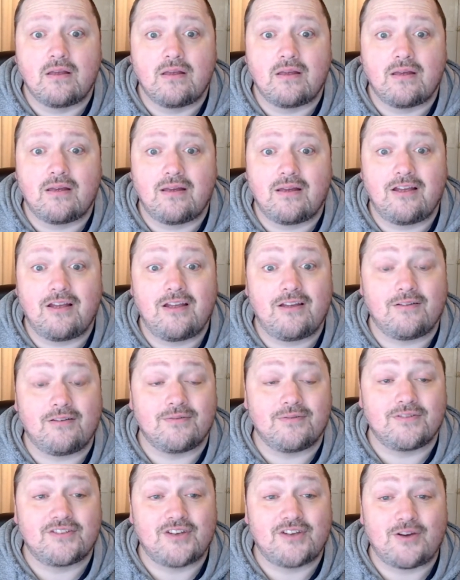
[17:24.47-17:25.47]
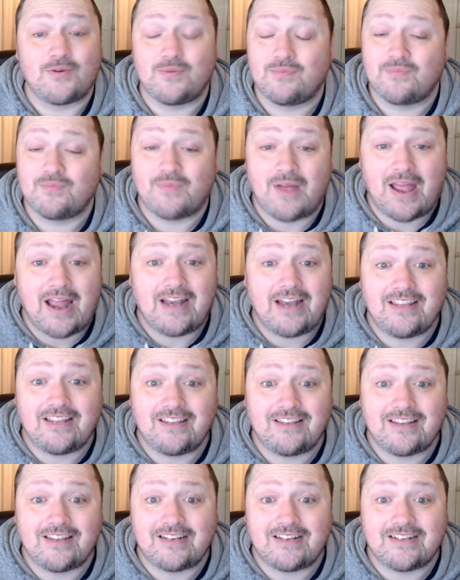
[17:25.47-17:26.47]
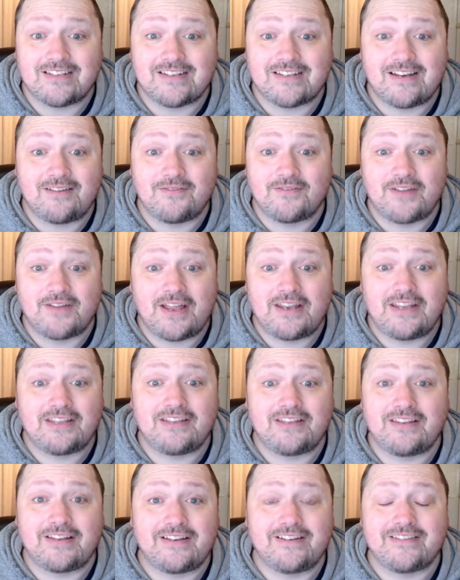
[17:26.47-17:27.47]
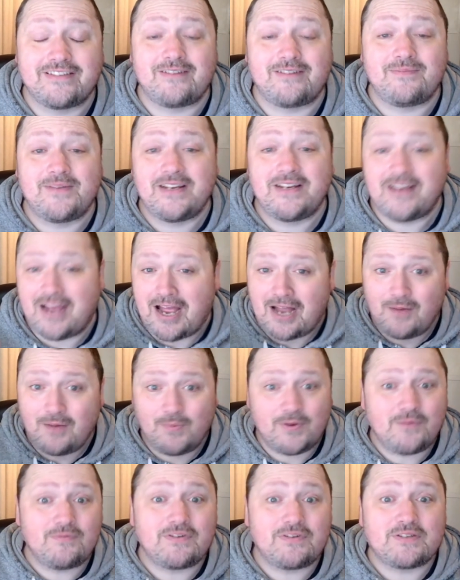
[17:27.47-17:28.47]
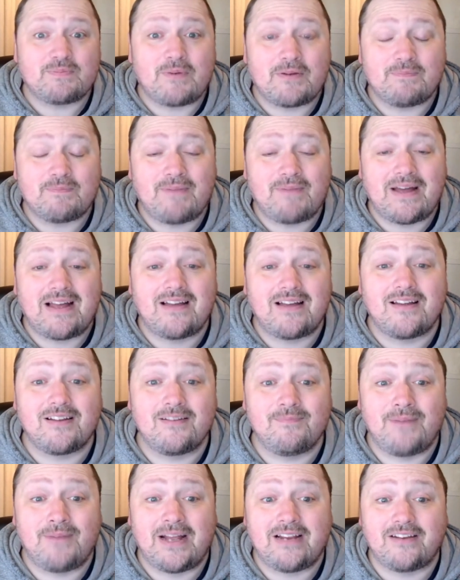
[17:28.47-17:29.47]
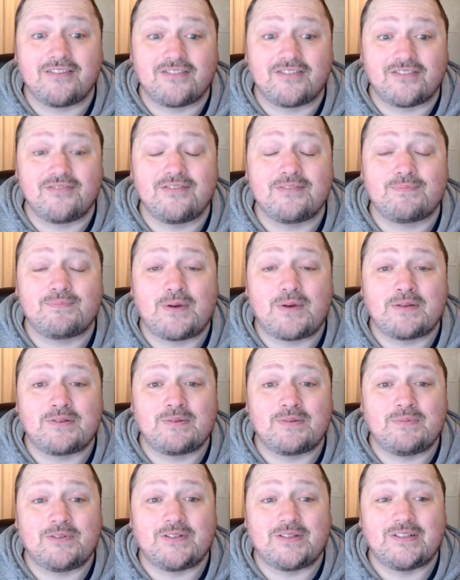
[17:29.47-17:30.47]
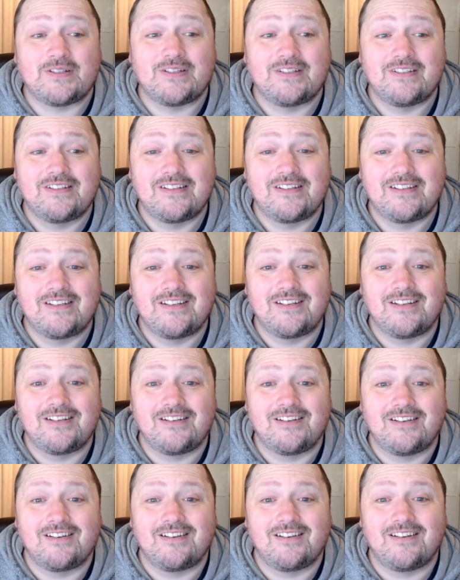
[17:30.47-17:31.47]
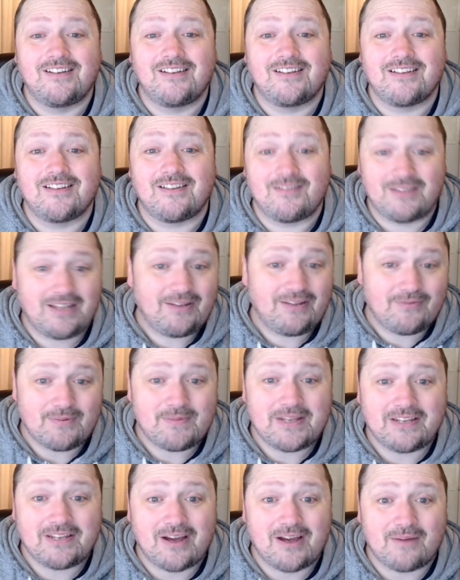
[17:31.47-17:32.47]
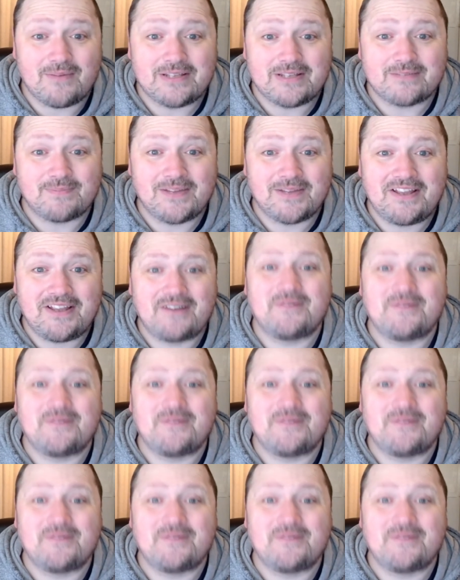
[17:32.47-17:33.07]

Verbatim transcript: Oh, so anything that you tell, anything that you tell me, I will respond back, back as soon as possible. But leave them in the comments below.